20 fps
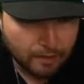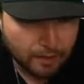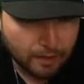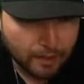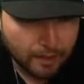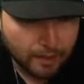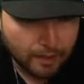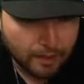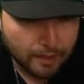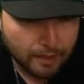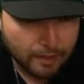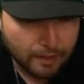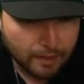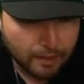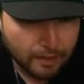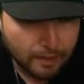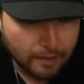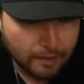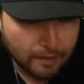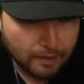And
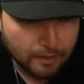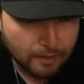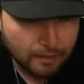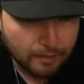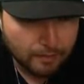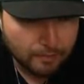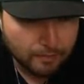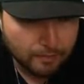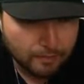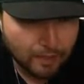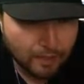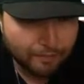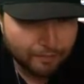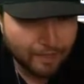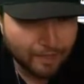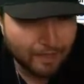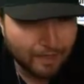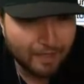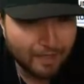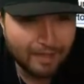I I
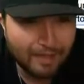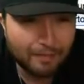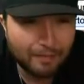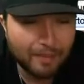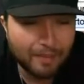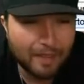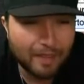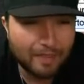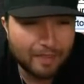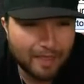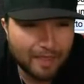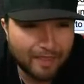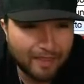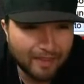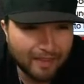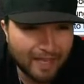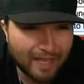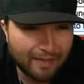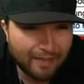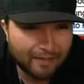forgot. They
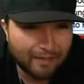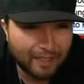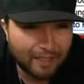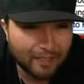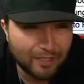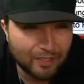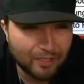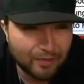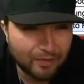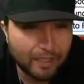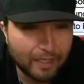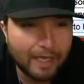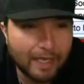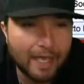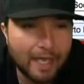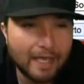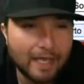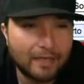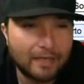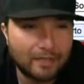think they have an injury.
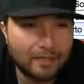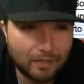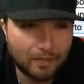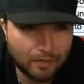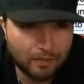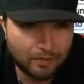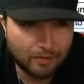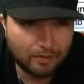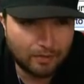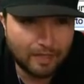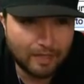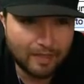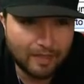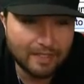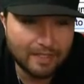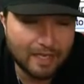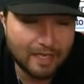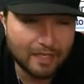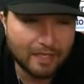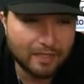Kang is hurt.
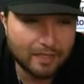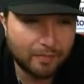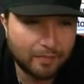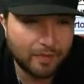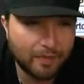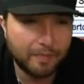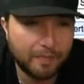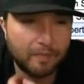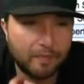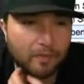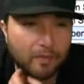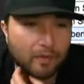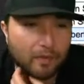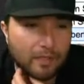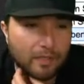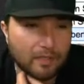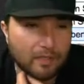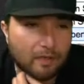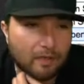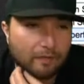That's actually a pretty big blow to
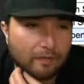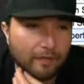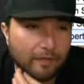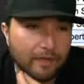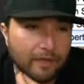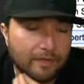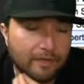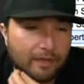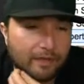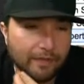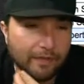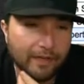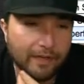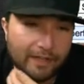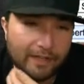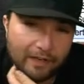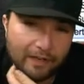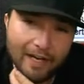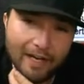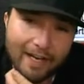this offense. Their
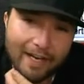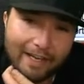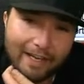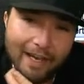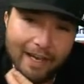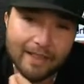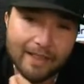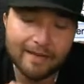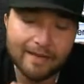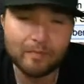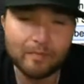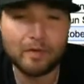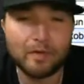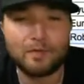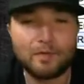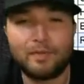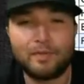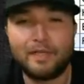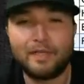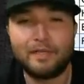guy Kang that everybody
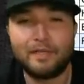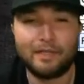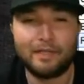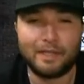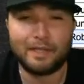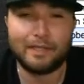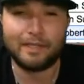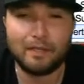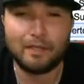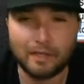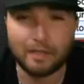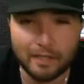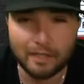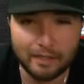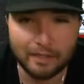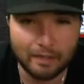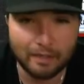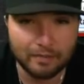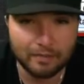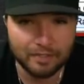was playing, that young
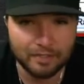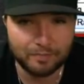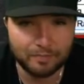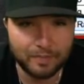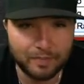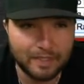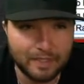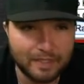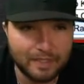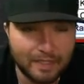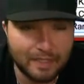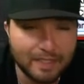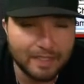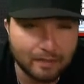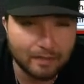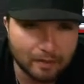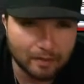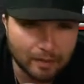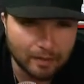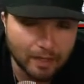kid that was just beasting, he's
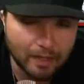hurt.